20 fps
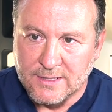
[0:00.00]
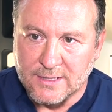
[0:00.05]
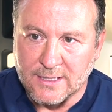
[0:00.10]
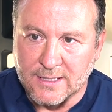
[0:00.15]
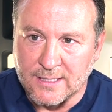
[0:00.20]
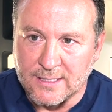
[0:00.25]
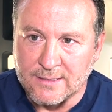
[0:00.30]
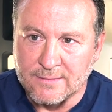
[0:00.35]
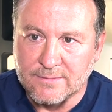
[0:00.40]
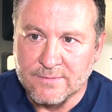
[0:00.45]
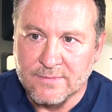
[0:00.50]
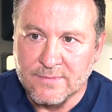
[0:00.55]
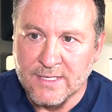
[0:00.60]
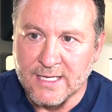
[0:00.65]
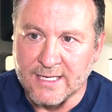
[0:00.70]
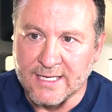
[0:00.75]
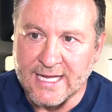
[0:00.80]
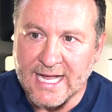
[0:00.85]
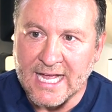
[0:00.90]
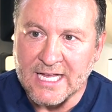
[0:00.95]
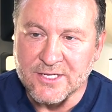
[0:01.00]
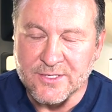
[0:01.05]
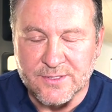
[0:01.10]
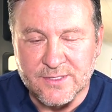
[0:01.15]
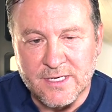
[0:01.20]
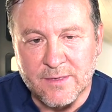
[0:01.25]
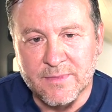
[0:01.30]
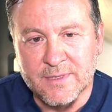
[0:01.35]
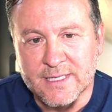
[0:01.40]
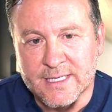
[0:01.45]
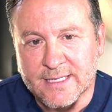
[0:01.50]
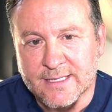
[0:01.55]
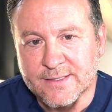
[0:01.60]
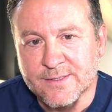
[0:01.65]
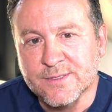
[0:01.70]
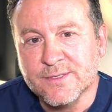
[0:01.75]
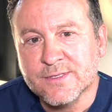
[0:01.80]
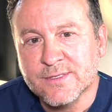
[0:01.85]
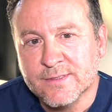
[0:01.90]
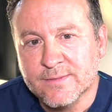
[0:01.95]
uh, engage in some of
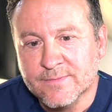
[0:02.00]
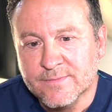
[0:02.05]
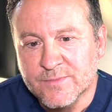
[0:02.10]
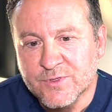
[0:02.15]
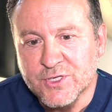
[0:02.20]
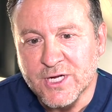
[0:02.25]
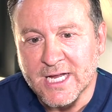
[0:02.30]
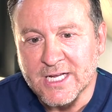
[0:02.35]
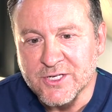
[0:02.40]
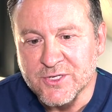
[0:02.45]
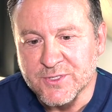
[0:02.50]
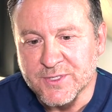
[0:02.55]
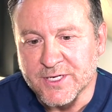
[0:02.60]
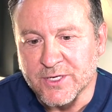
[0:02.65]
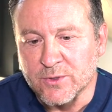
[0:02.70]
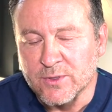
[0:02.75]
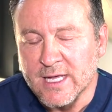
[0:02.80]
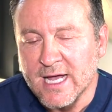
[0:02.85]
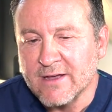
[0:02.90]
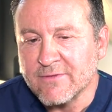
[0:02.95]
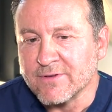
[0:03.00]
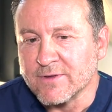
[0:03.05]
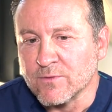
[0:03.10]
these changes in your life.